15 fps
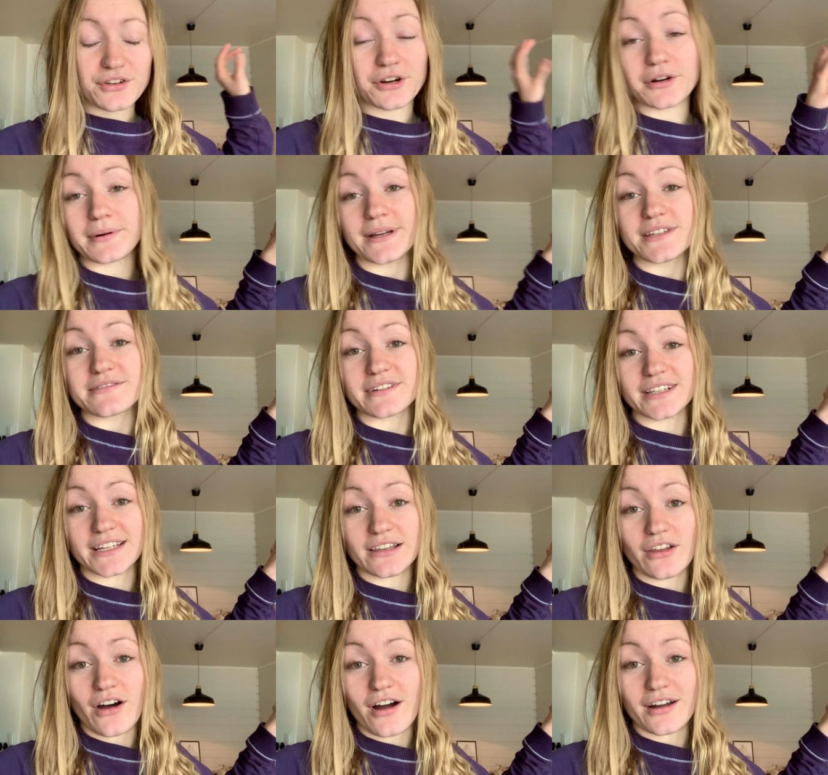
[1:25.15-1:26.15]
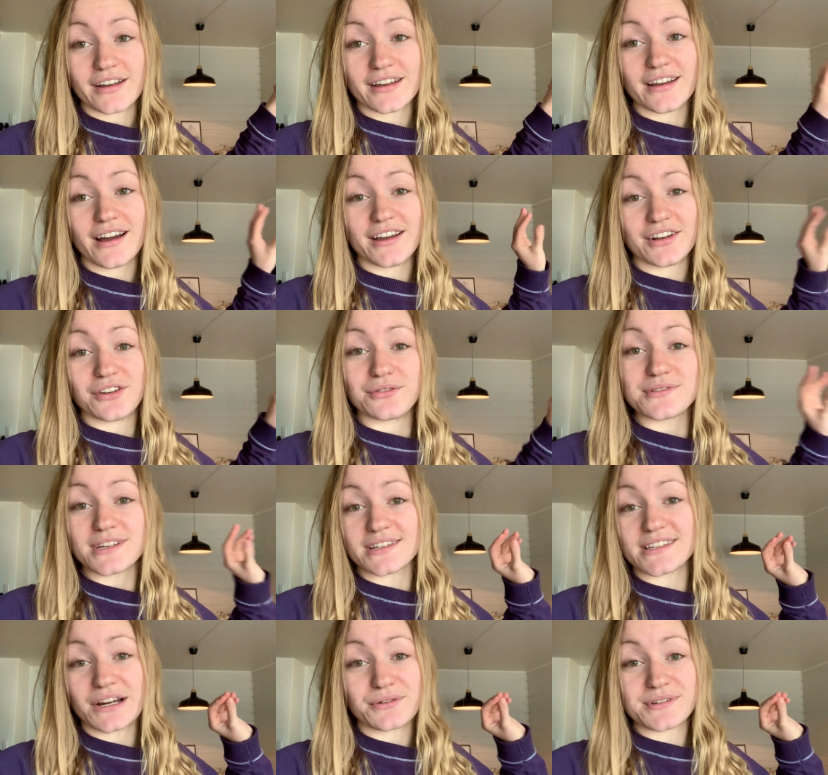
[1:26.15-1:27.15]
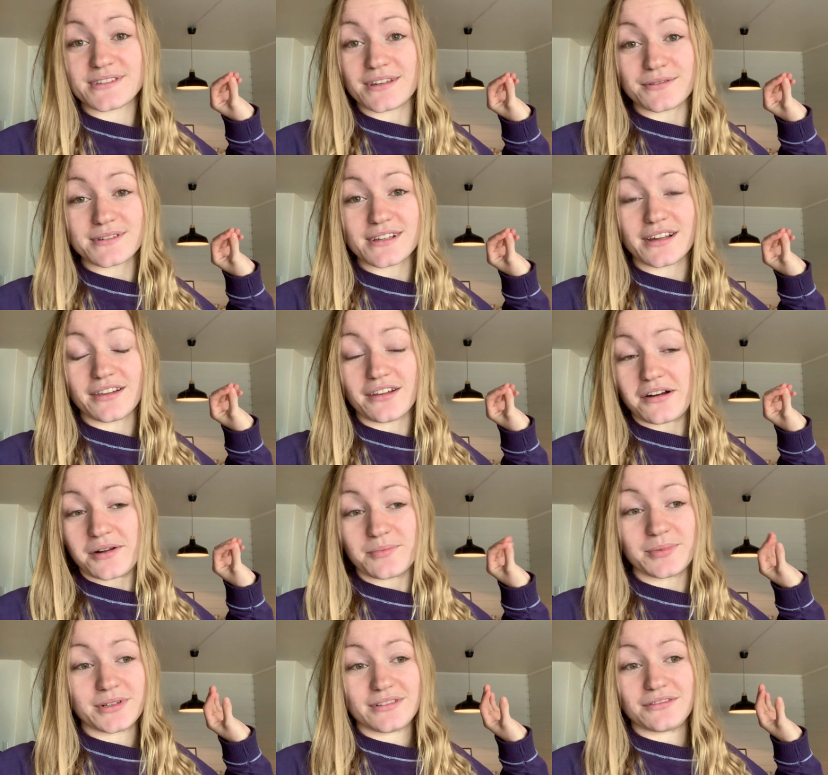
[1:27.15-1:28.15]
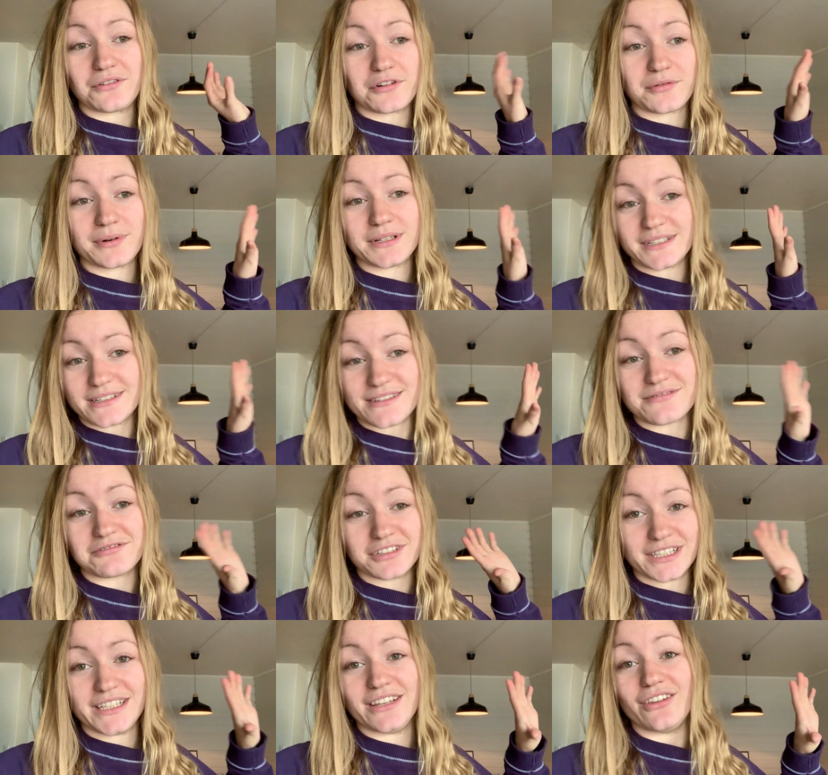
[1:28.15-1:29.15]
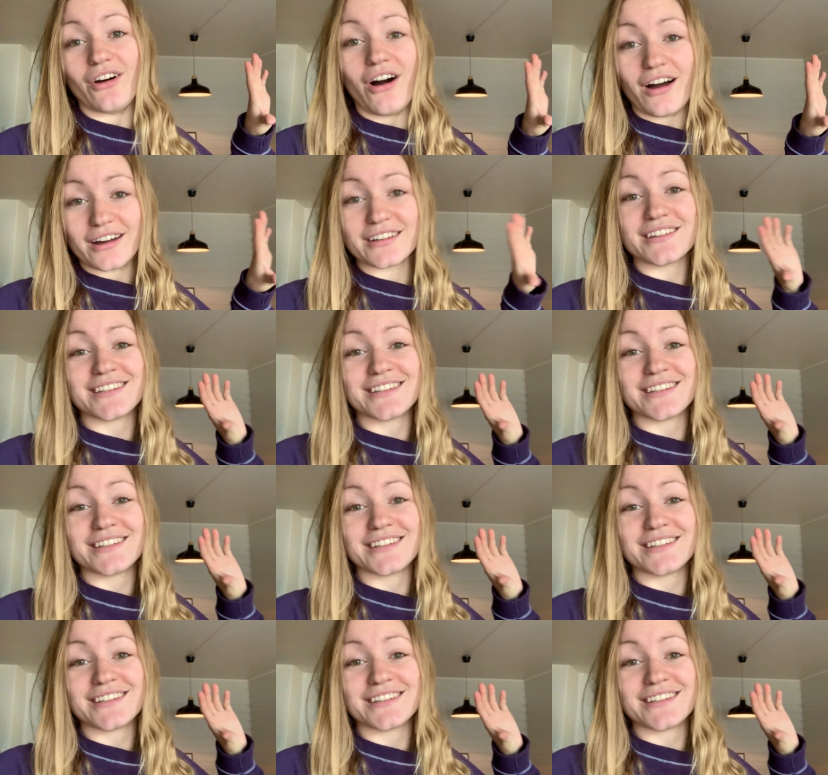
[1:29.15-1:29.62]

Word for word: Norway is really long. I know six hours sounds like a lot, but Norway is really long.